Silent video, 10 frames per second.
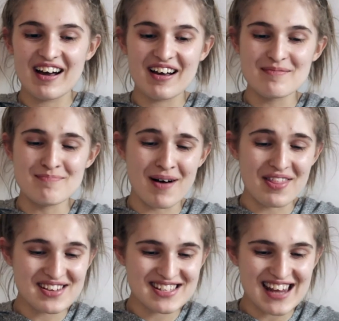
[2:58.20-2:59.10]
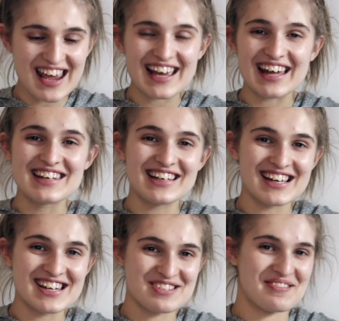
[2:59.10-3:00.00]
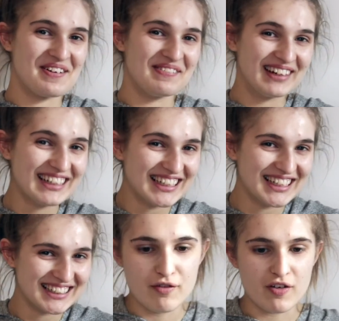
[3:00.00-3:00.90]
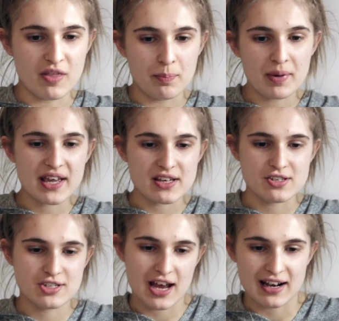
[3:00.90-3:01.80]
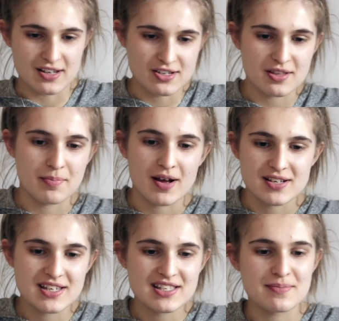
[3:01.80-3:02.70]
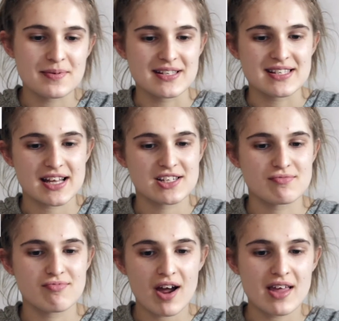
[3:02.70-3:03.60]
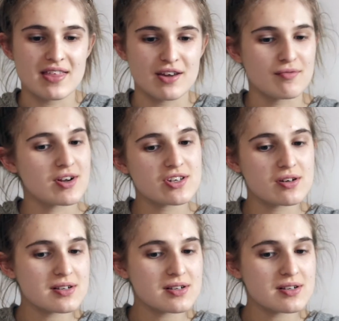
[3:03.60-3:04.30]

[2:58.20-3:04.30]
Mother's Day and Night Drama. For the biggest challenge, the participants had to write the original